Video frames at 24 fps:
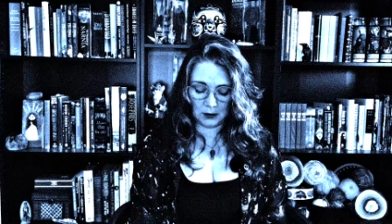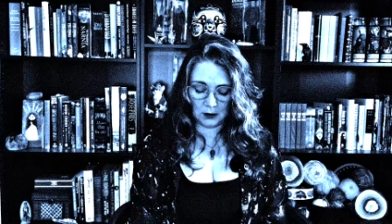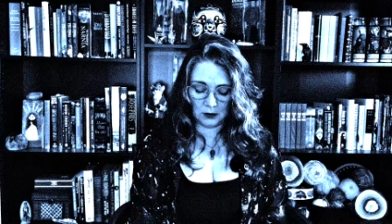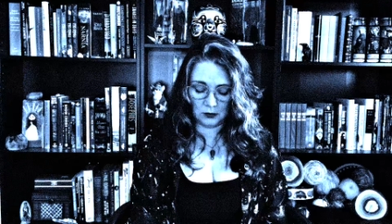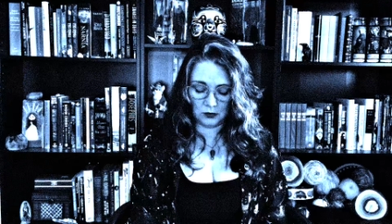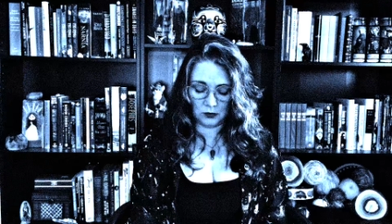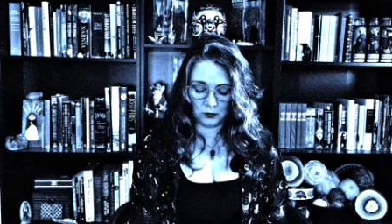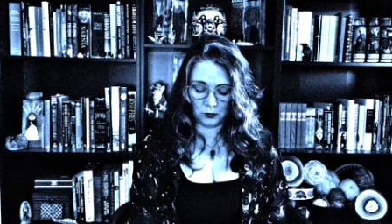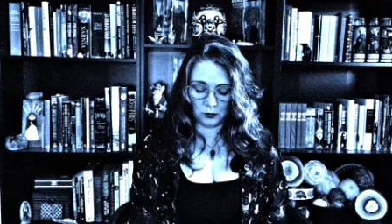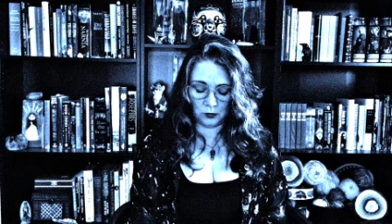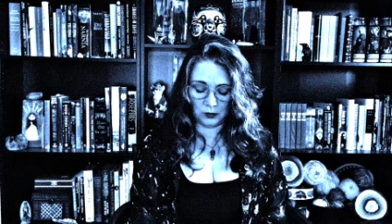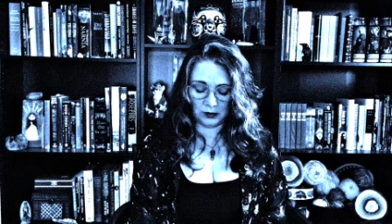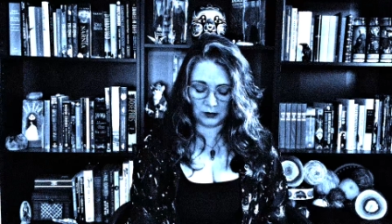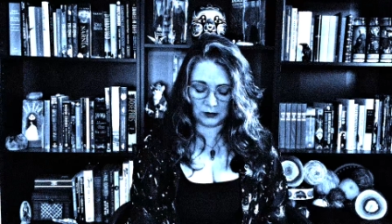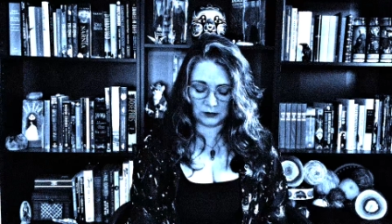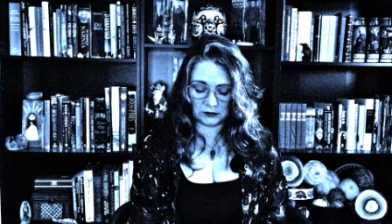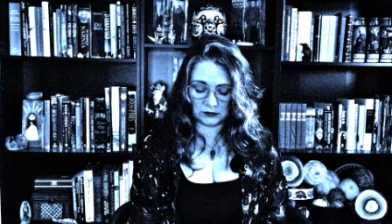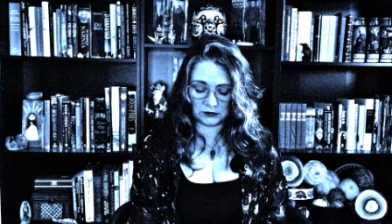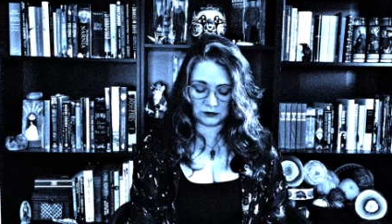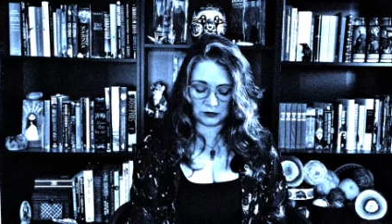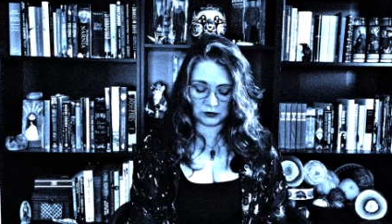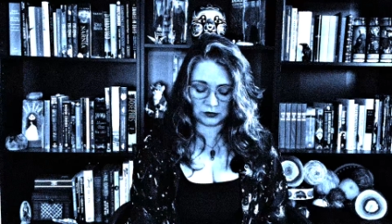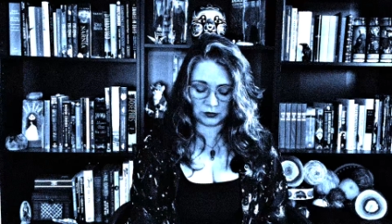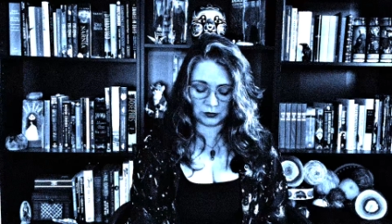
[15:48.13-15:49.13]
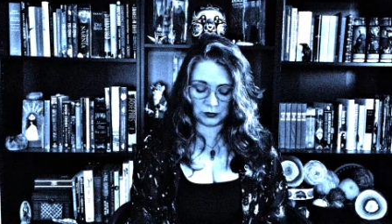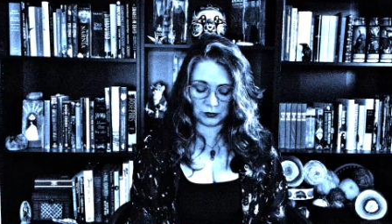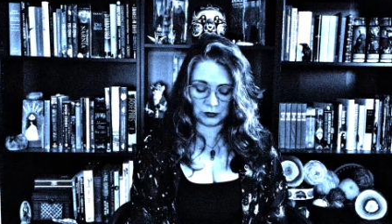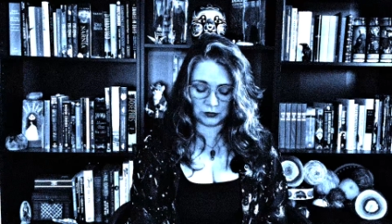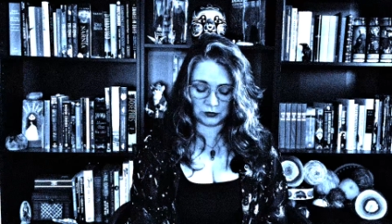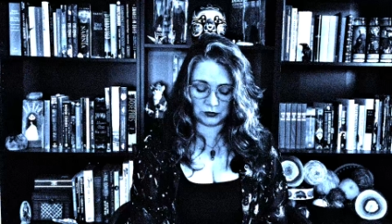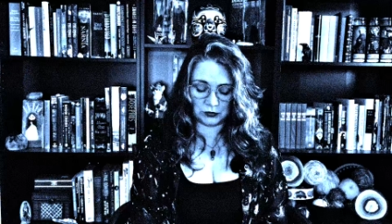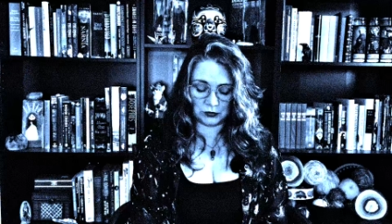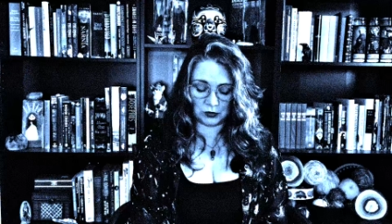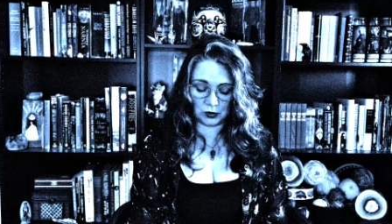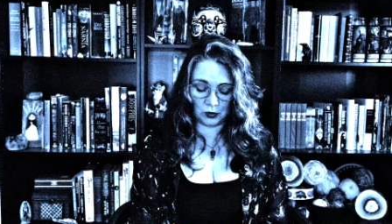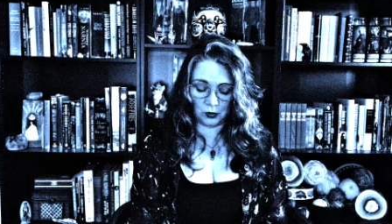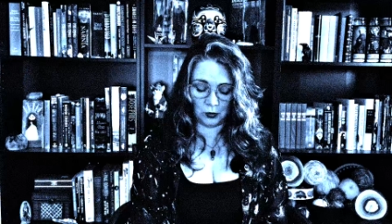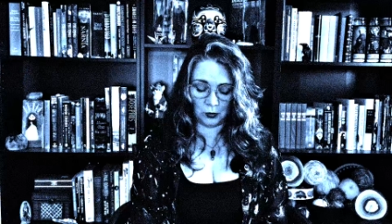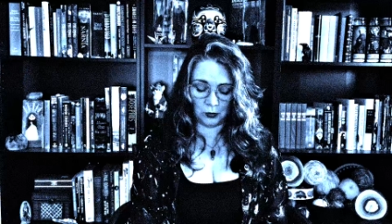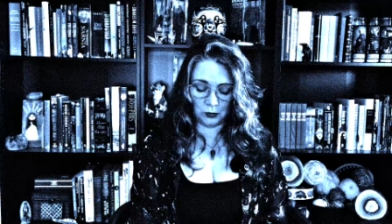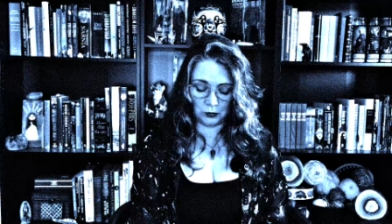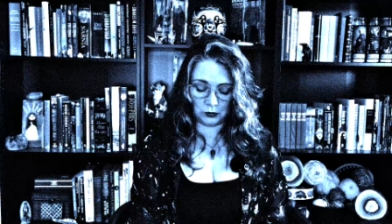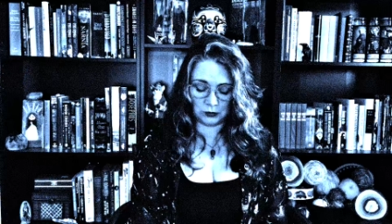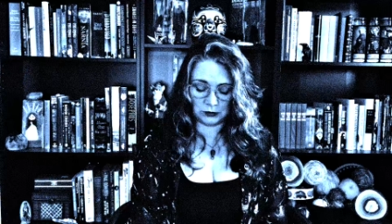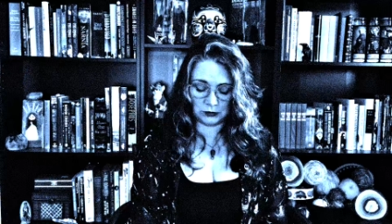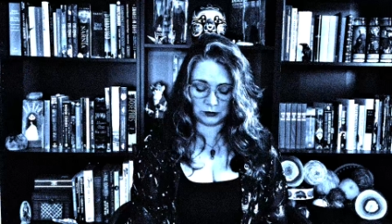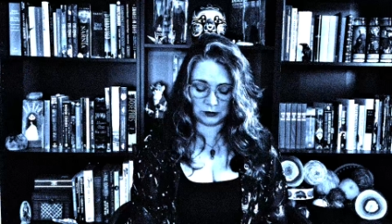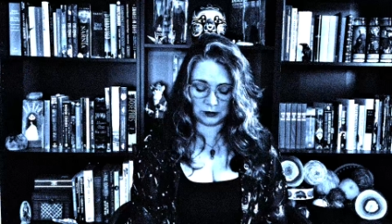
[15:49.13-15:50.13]
The winds turned
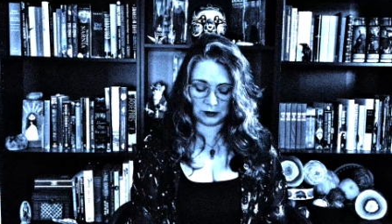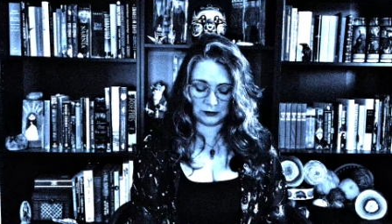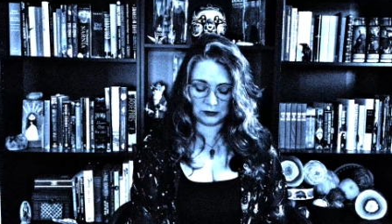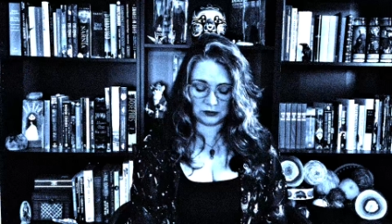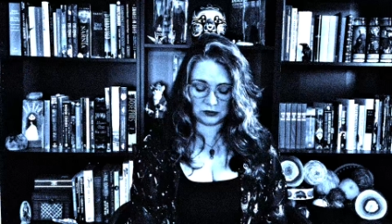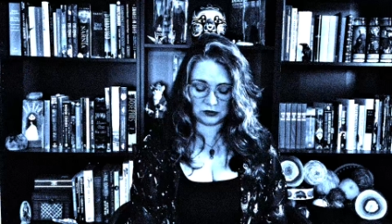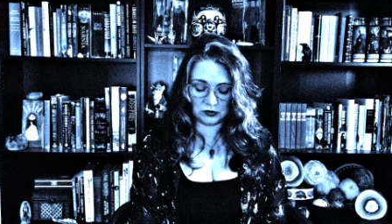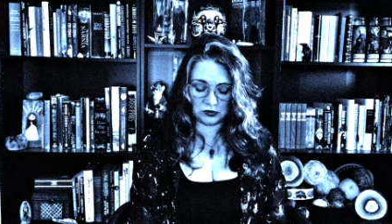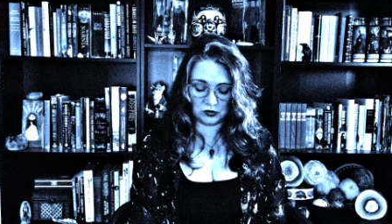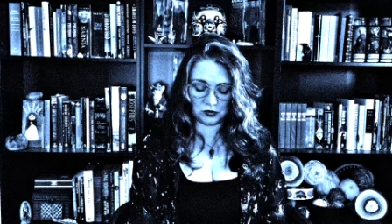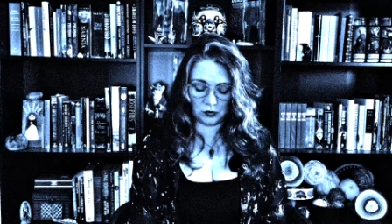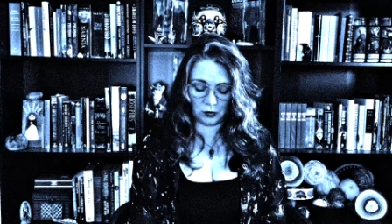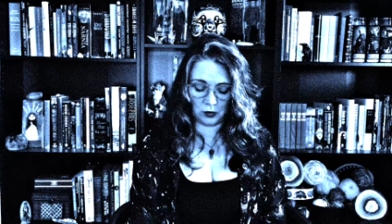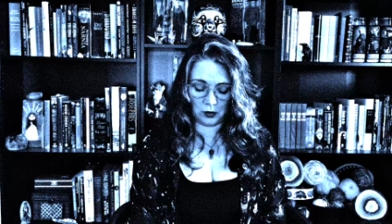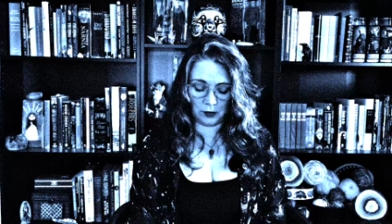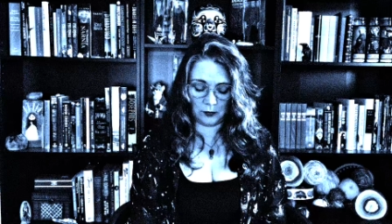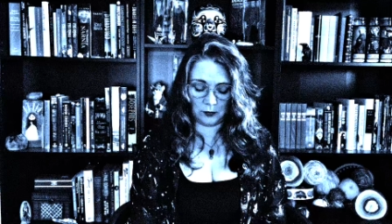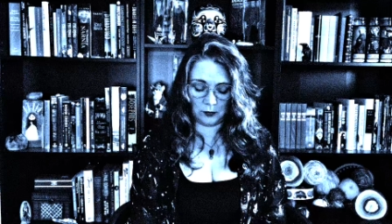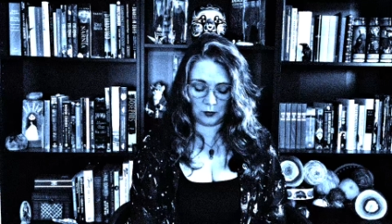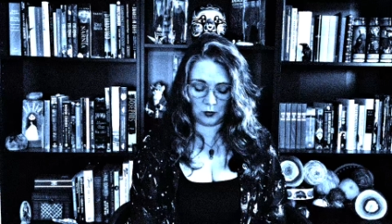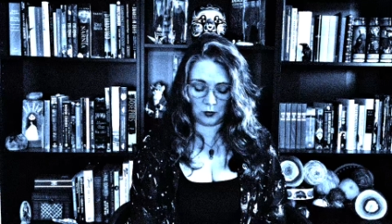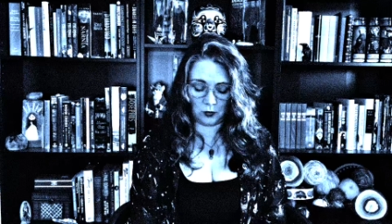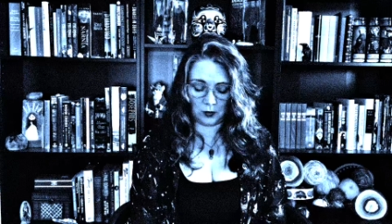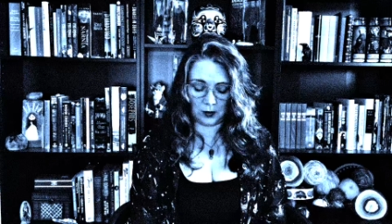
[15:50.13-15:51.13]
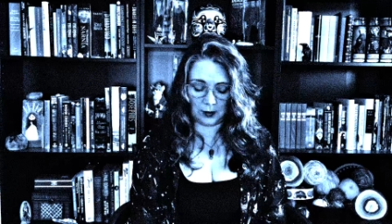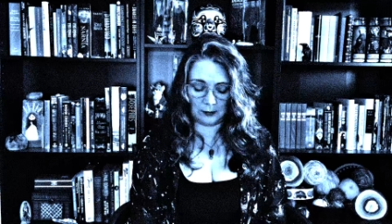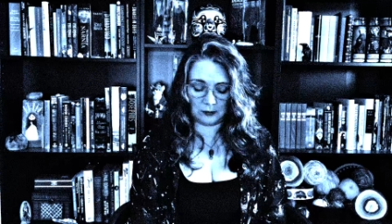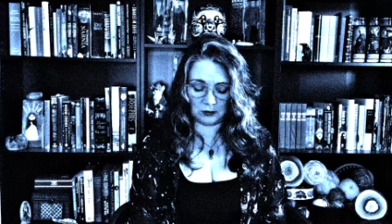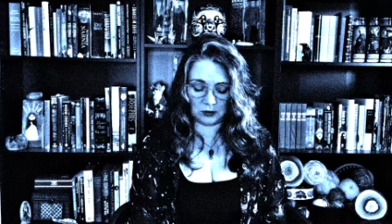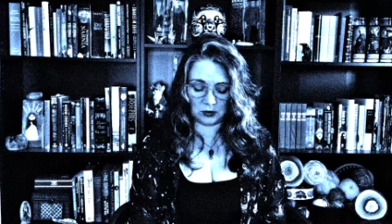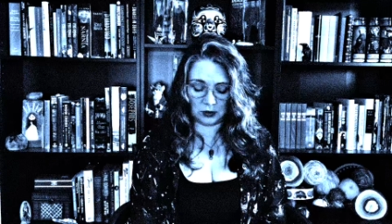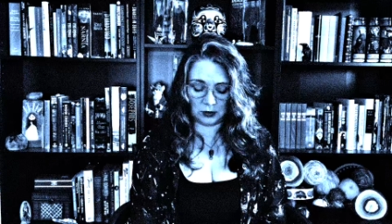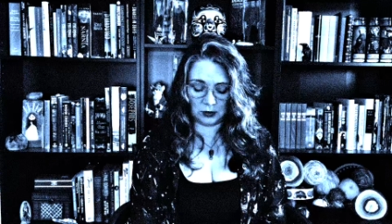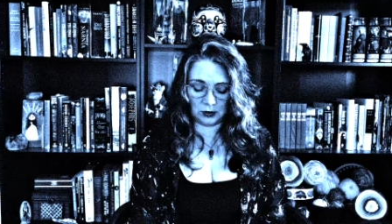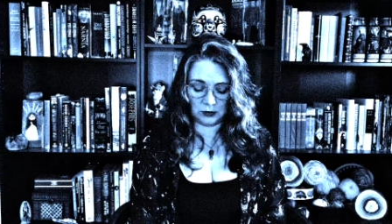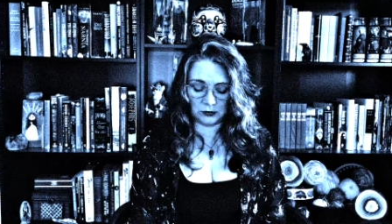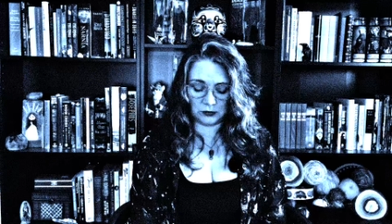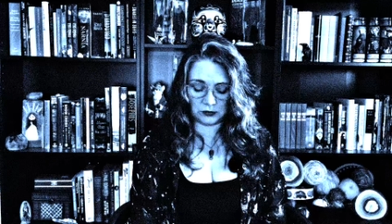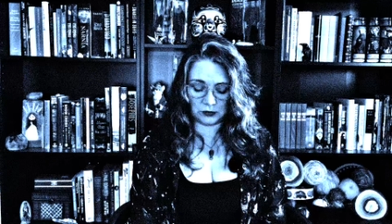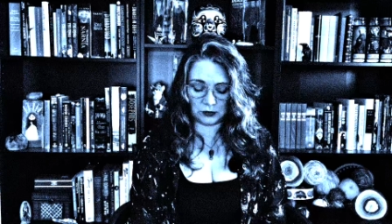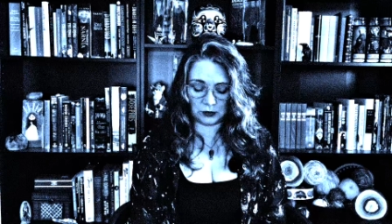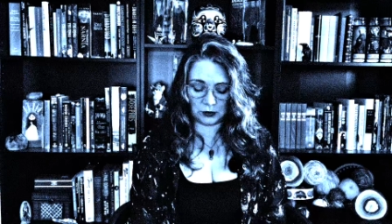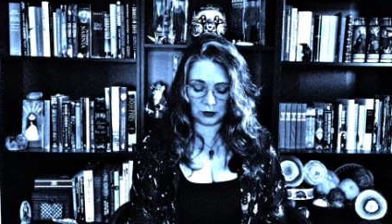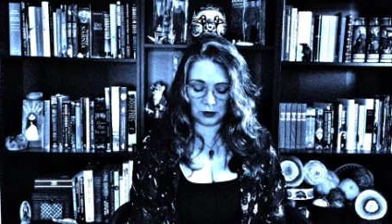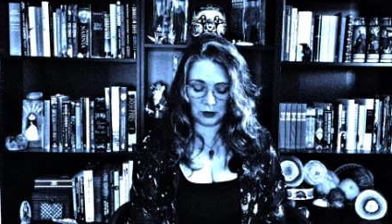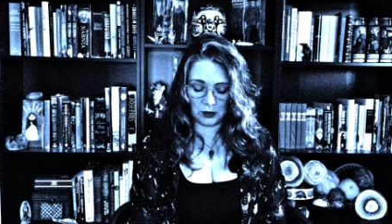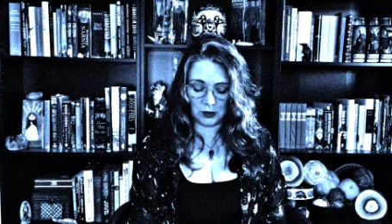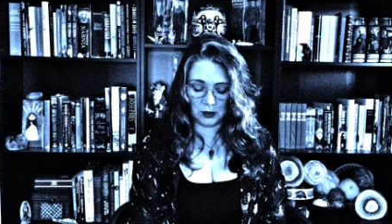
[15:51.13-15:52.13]
cold, and the storm crept
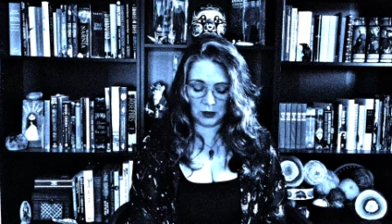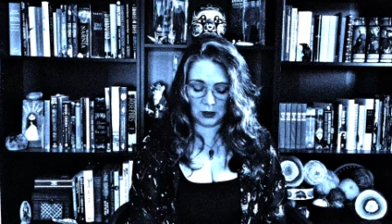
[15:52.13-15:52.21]
closer.